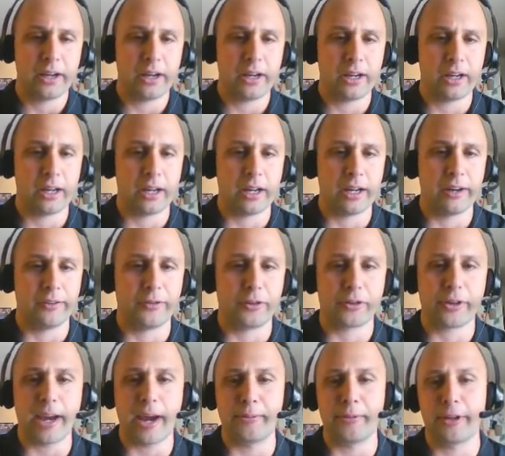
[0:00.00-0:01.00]

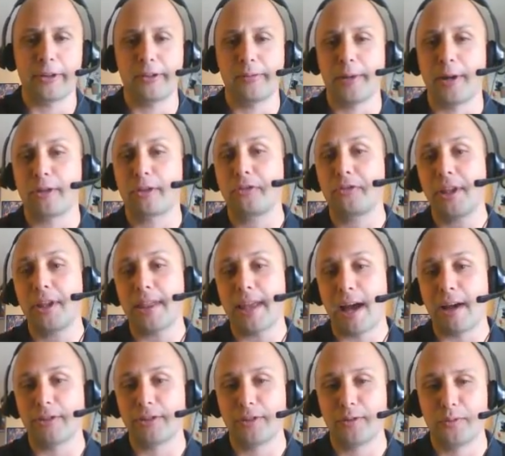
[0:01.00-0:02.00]
Vocabulary about
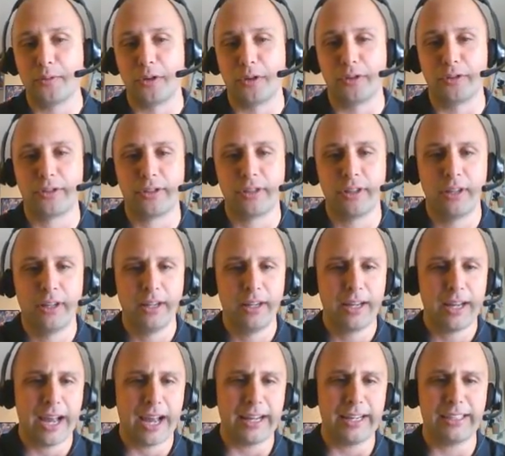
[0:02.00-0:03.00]
3,000 words,
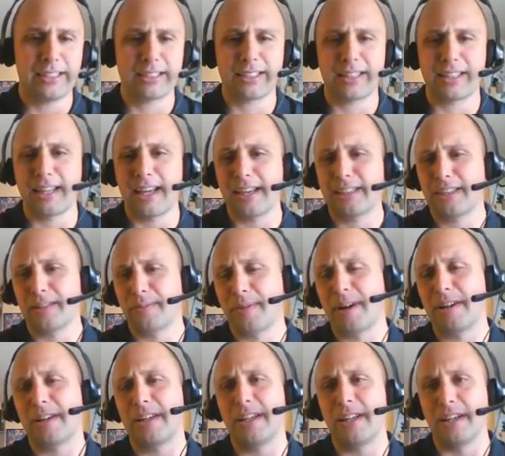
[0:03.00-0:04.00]
and this could last
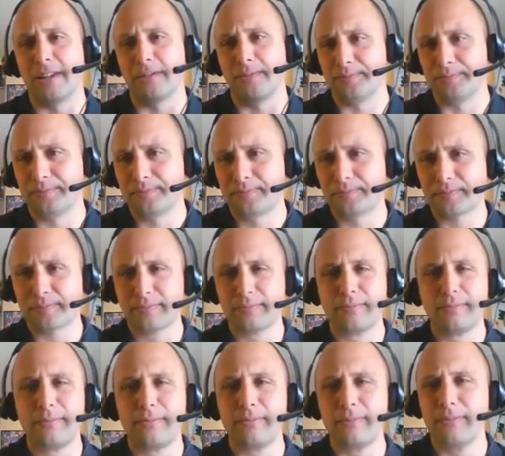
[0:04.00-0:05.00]
about a year.
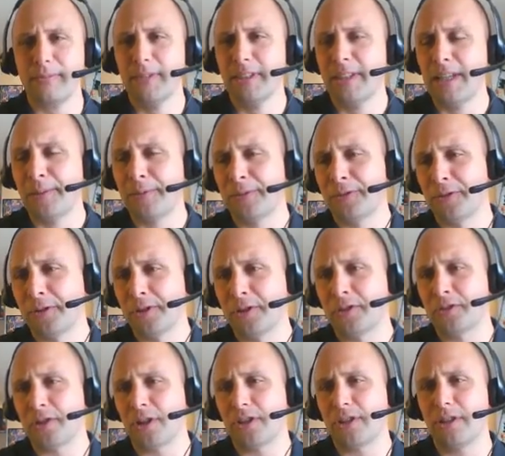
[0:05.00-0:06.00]
Tips for
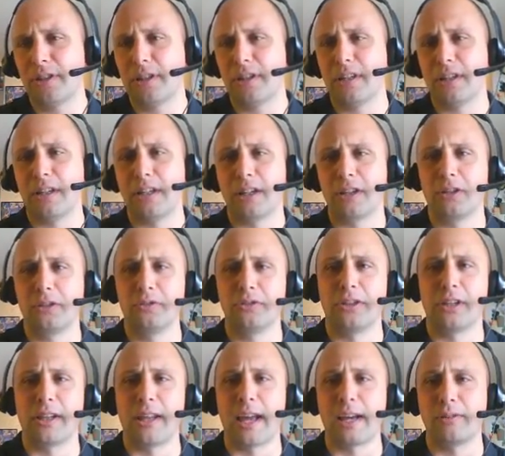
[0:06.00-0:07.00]
instruction
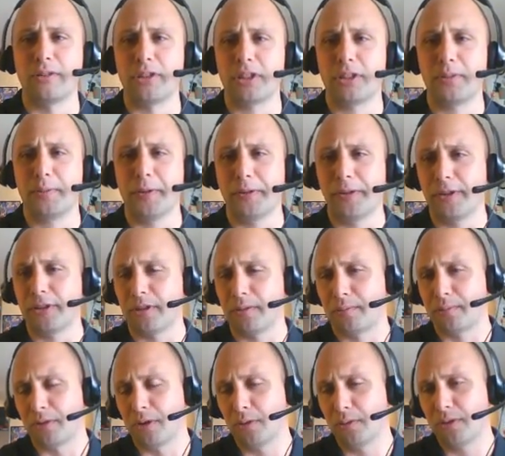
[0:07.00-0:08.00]
include the language experience
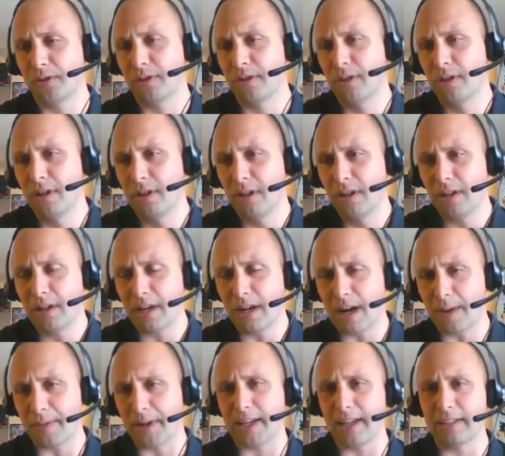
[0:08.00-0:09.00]
approach.
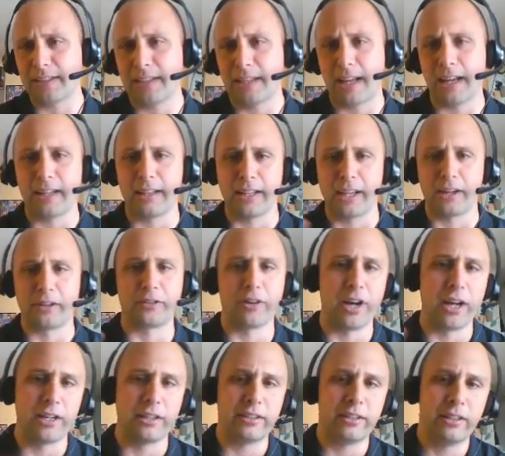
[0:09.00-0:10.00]
I'm going to get to that later
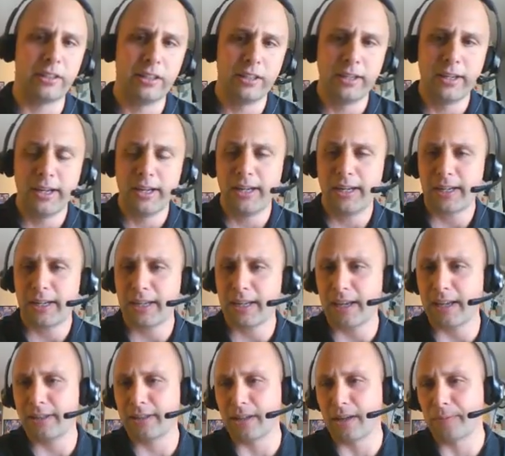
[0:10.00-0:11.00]
on.
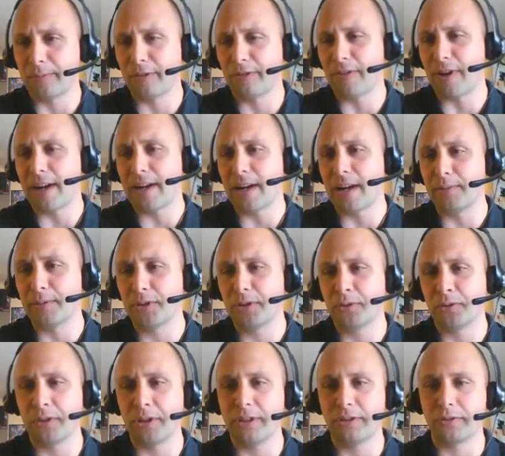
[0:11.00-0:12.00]
and provide
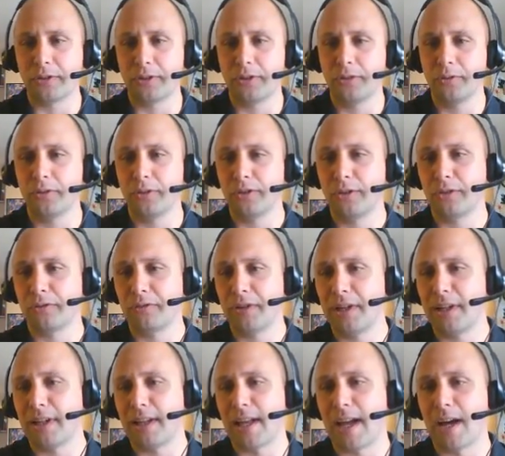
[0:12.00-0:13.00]
opportunities for students to
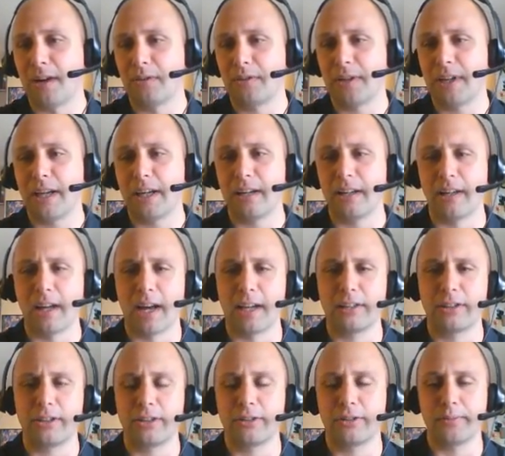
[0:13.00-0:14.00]
read aloud in a
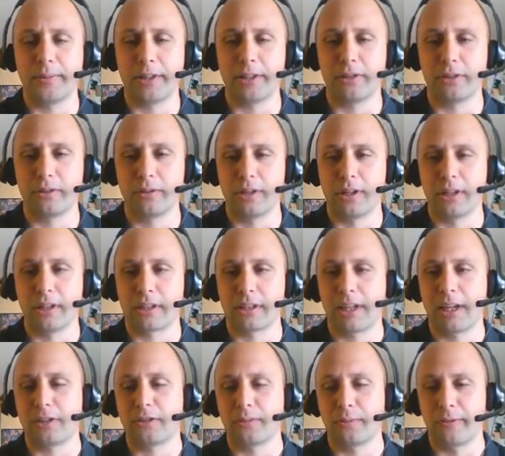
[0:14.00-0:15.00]
non-judgmental classroom